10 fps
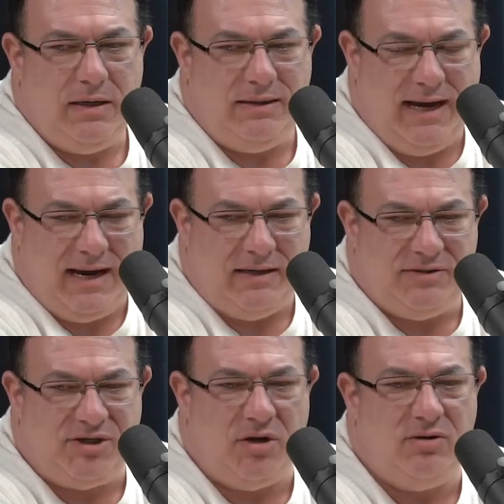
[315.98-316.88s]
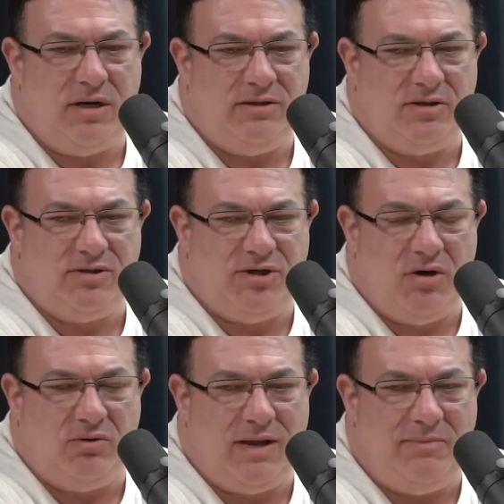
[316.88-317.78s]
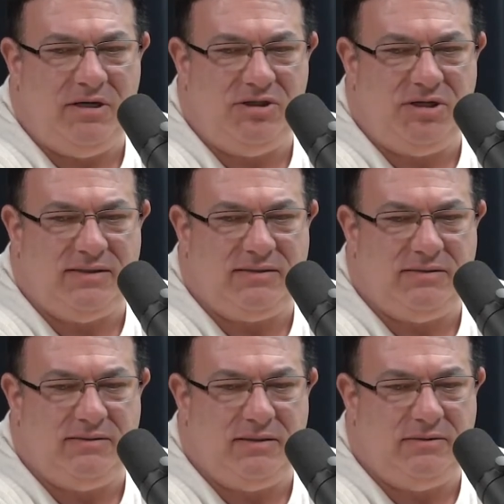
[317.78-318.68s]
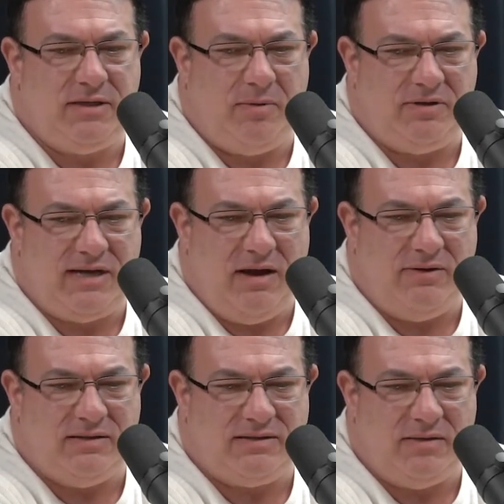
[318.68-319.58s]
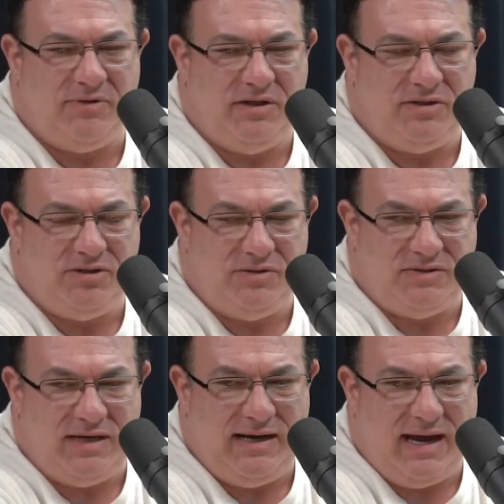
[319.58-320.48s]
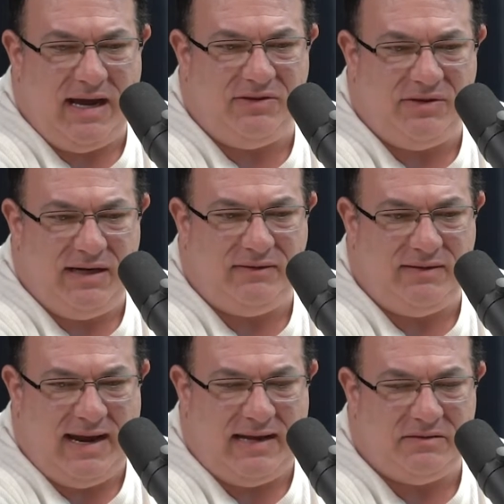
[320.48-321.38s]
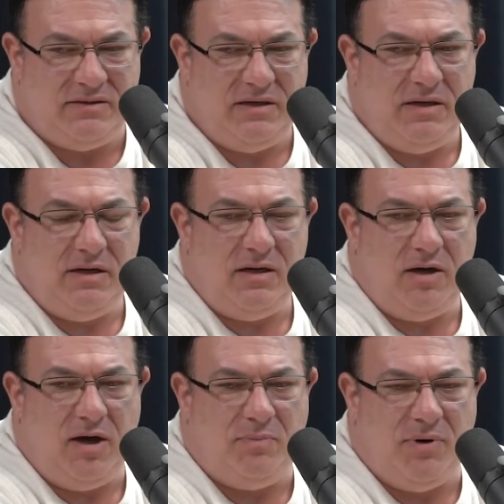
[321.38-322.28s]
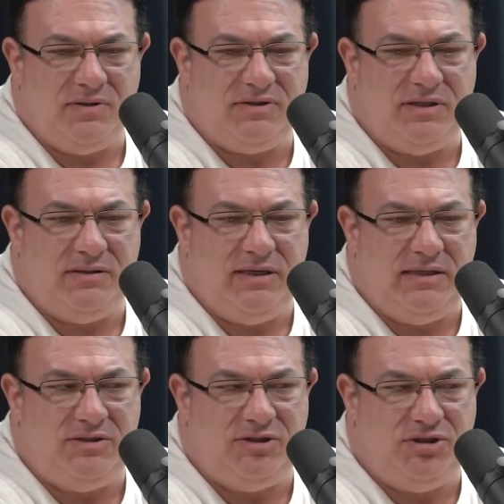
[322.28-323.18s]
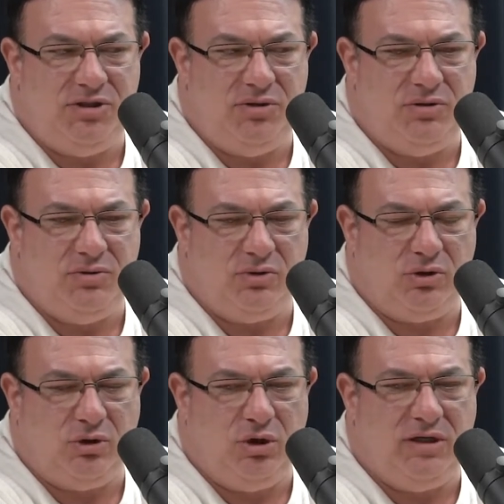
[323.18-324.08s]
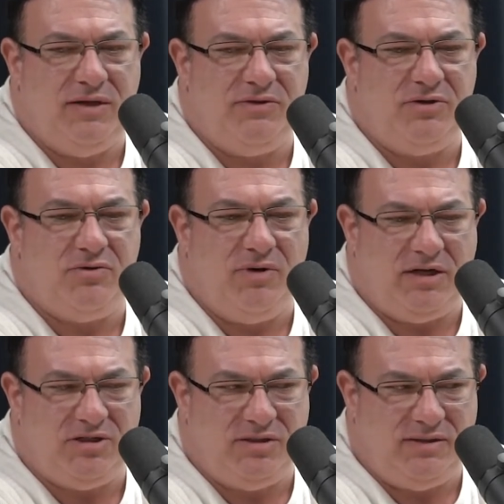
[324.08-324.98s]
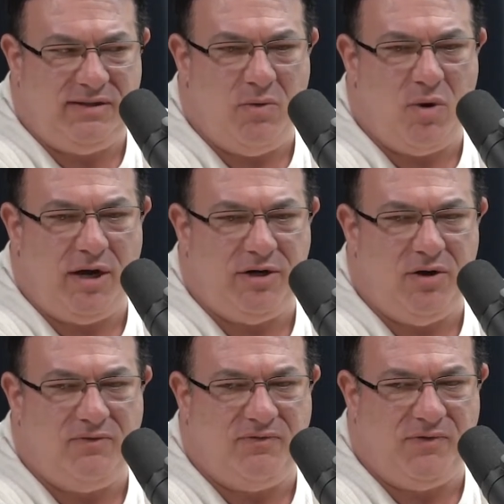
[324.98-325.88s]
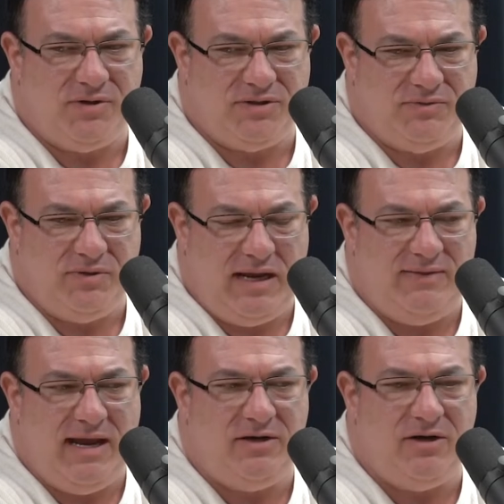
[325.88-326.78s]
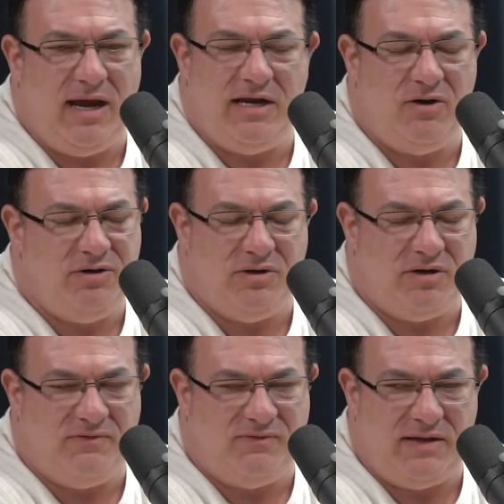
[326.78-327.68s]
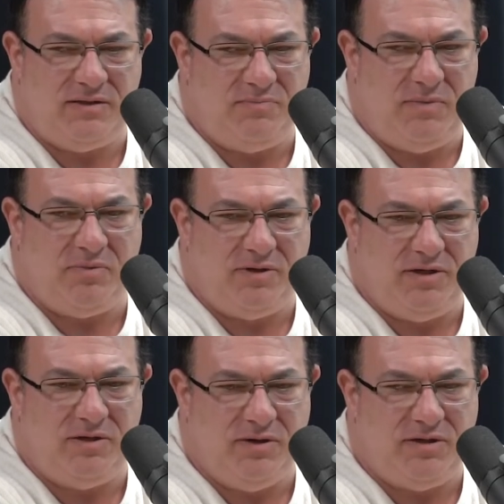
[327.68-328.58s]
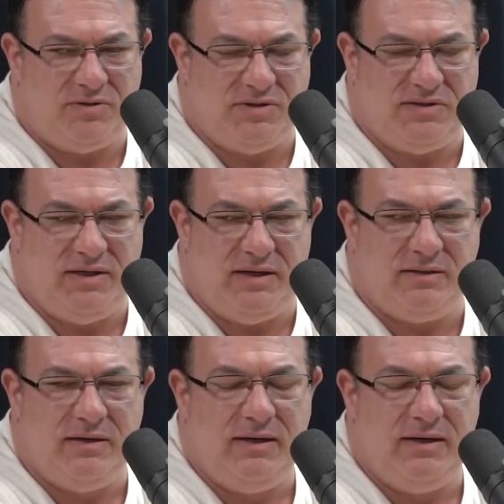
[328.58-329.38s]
Yeah. So, so let me just double down on something that you said. I think that a person needs to look in the direction that they want to go first. And then I know you're going to find the people that you're interested in.